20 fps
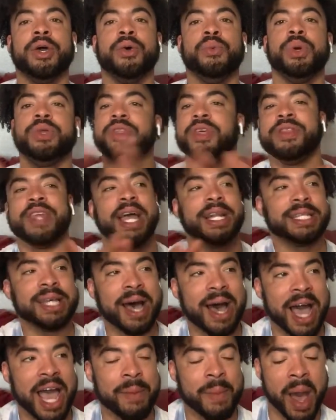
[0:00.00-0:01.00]
Within that
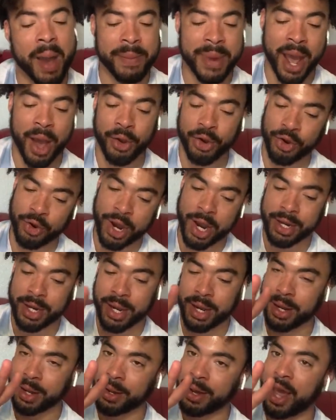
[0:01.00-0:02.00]
time, I'm now
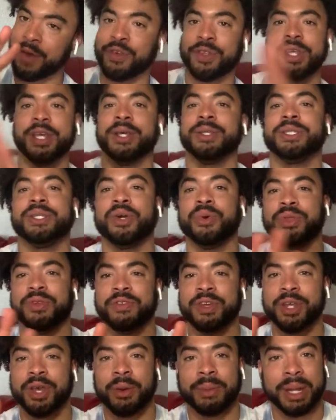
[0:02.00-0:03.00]
creating everything else to go with the
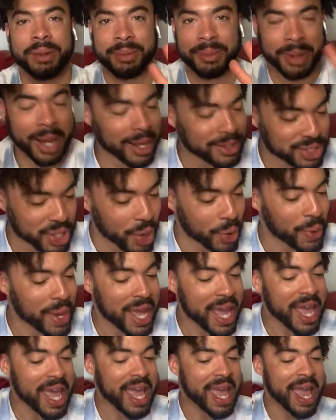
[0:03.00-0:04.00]
video, blah, blah, blah. So
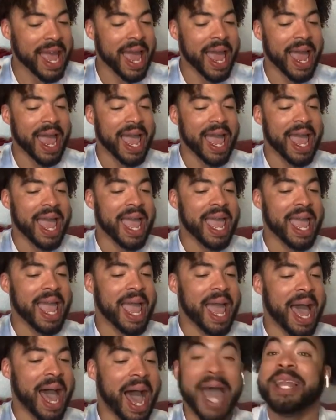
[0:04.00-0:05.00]

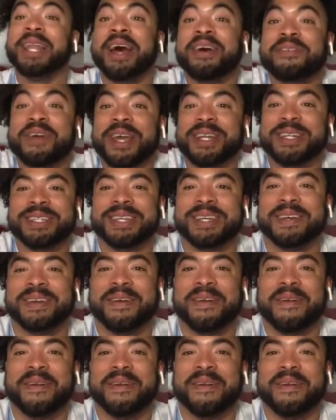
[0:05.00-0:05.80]
I love it.